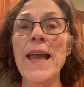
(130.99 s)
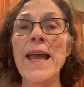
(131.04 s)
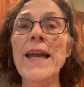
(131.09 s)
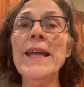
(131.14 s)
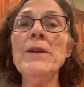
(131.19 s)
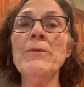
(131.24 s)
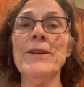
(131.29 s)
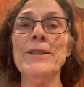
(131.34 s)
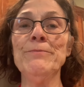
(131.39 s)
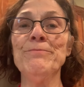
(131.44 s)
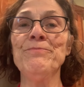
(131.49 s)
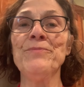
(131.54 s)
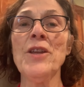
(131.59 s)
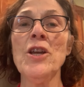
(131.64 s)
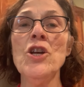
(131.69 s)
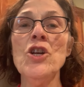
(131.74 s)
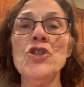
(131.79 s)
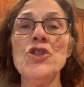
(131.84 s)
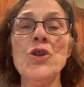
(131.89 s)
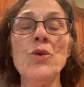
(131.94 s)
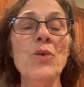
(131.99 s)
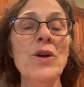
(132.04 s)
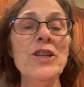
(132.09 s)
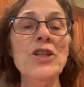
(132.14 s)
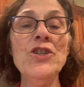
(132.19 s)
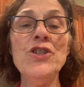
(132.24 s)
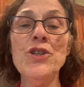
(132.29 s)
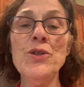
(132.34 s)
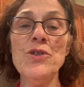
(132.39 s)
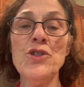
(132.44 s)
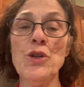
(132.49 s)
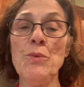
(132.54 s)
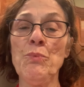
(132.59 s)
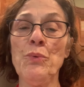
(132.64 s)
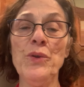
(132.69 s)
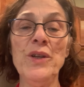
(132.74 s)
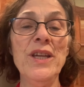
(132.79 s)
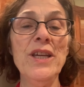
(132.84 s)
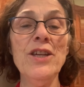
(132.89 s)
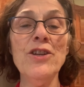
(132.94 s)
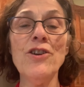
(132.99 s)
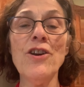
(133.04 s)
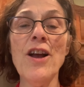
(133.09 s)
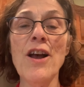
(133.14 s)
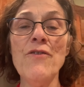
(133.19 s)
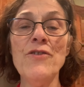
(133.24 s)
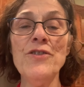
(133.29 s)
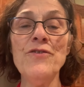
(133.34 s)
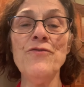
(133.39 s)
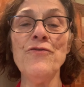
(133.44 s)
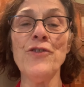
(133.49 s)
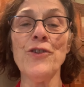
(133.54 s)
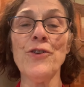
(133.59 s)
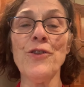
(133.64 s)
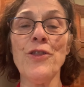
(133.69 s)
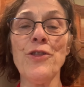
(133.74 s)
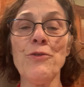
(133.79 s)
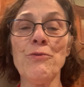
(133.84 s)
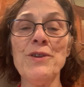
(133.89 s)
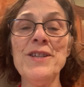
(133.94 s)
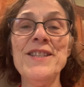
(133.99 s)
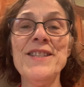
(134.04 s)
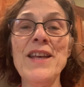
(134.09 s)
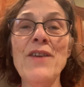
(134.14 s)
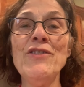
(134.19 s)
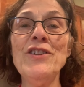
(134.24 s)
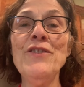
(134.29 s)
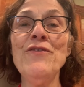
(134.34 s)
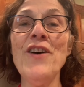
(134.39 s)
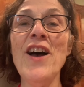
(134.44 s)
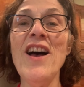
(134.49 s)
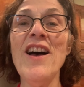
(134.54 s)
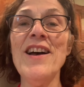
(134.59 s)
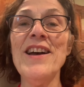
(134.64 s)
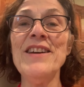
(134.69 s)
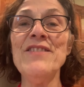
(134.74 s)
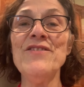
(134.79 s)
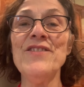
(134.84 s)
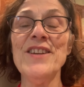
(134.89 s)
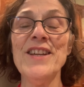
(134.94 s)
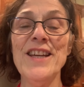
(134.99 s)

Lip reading: Anyway, so what you do is you preheat your oven for 375.